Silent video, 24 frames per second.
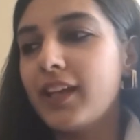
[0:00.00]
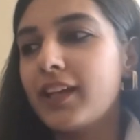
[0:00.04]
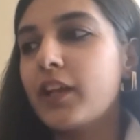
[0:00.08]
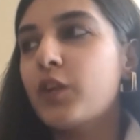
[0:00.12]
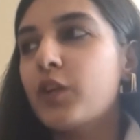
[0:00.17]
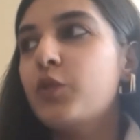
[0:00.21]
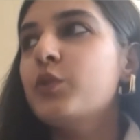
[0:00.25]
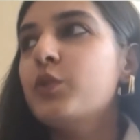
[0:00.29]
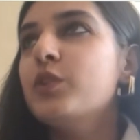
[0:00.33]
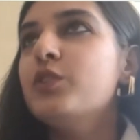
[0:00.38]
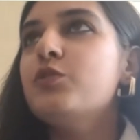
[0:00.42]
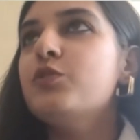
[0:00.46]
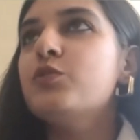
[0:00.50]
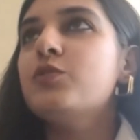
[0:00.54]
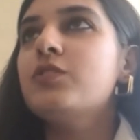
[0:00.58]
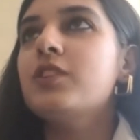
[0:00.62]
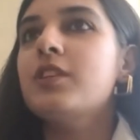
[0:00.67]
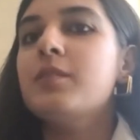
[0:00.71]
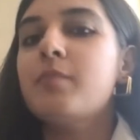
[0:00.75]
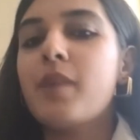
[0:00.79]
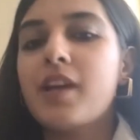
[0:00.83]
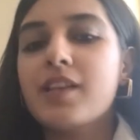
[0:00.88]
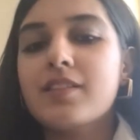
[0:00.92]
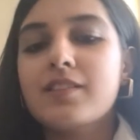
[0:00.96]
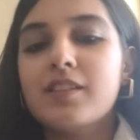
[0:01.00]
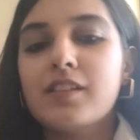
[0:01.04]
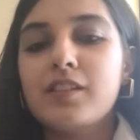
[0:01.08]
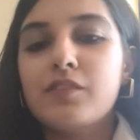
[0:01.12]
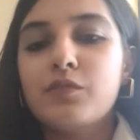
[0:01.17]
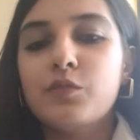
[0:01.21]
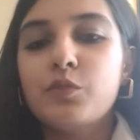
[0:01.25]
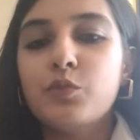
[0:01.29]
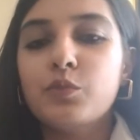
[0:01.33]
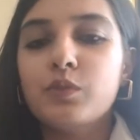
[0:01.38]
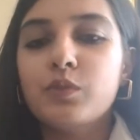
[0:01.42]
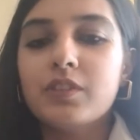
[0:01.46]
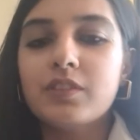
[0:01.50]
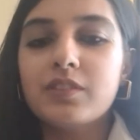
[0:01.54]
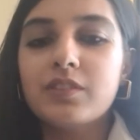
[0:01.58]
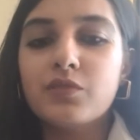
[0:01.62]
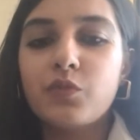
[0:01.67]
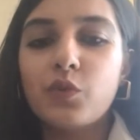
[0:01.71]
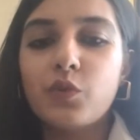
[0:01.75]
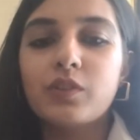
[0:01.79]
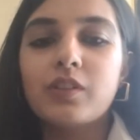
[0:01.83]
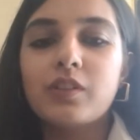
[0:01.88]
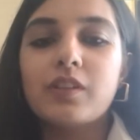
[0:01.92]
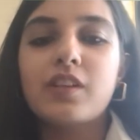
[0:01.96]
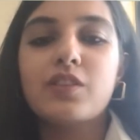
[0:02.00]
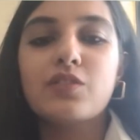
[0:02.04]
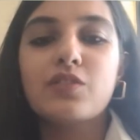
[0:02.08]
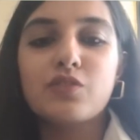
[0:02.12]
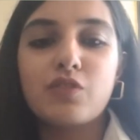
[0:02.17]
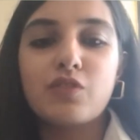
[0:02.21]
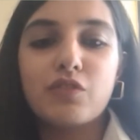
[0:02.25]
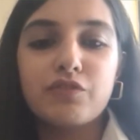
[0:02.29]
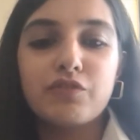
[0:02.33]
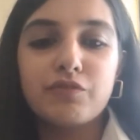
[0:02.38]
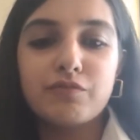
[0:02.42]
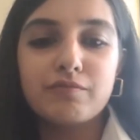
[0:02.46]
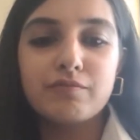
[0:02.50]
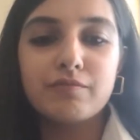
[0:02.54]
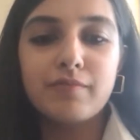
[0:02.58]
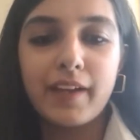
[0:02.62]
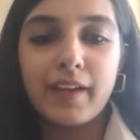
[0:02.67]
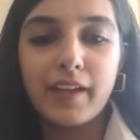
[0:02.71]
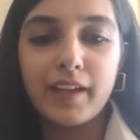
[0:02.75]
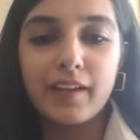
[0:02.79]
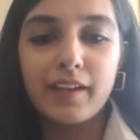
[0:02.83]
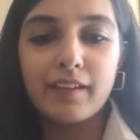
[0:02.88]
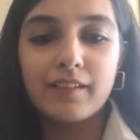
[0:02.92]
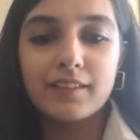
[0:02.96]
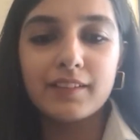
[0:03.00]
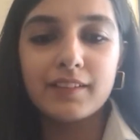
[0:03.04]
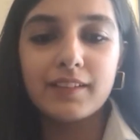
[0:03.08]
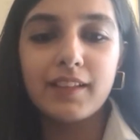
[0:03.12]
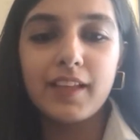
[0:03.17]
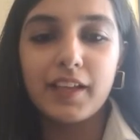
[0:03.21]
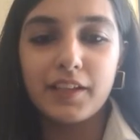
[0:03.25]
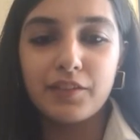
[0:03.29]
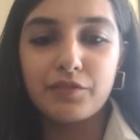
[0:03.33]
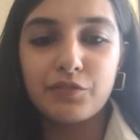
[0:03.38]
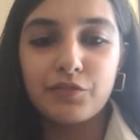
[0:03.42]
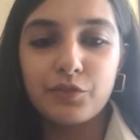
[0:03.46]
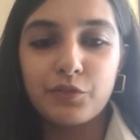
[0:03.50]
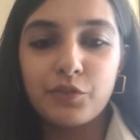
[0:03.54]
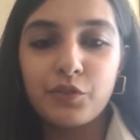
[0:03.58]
Like, I couldn't see myself do this for the rest of my life.